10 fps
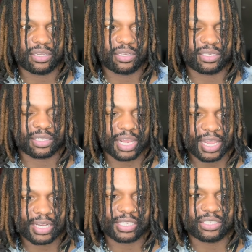
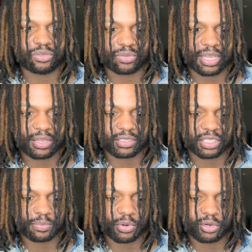90s,
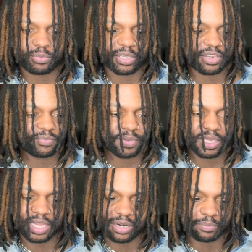2000s boy group. They're giving me a
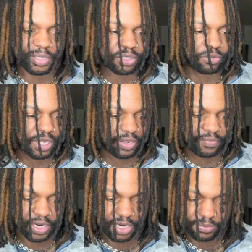lot of B2K
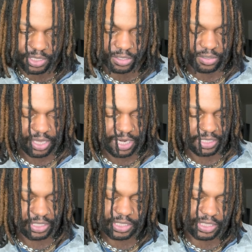vibes here.
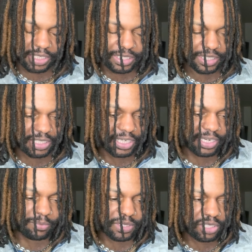Like, it just
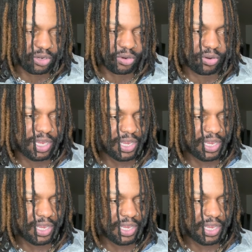seems so.